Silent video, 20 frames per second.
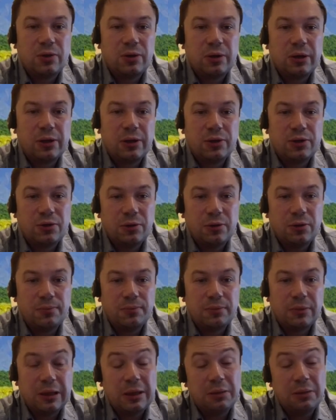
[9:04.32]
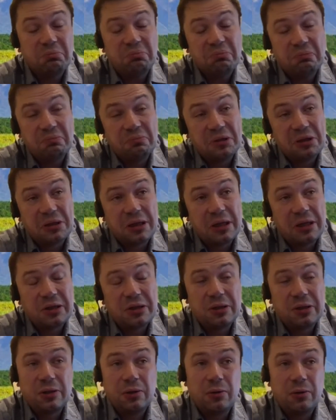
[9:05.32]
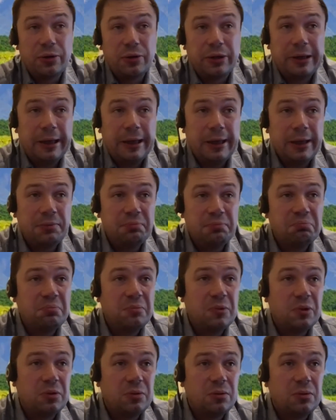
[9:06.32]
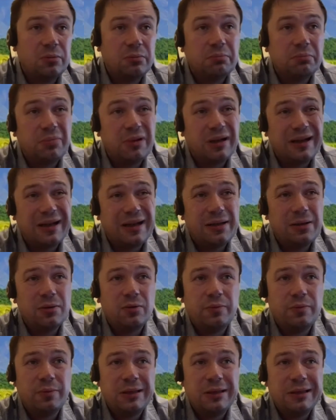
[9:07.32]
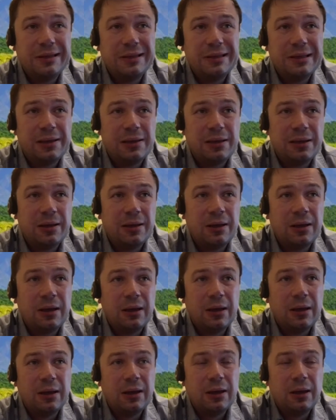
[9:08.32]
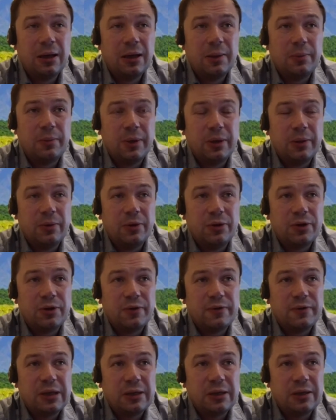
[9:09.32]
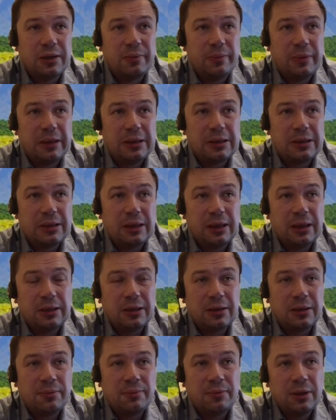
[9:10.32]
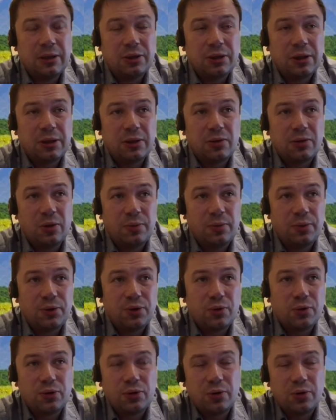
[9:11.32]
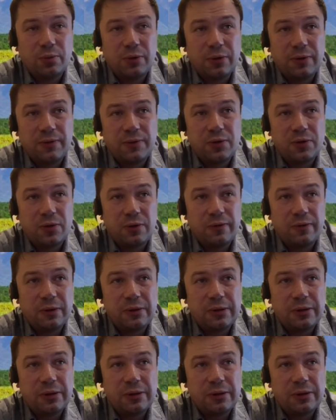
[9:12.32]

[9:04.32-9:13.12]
And also imagine how many time it will take to click, for example, 30 servers and to check that everything works well.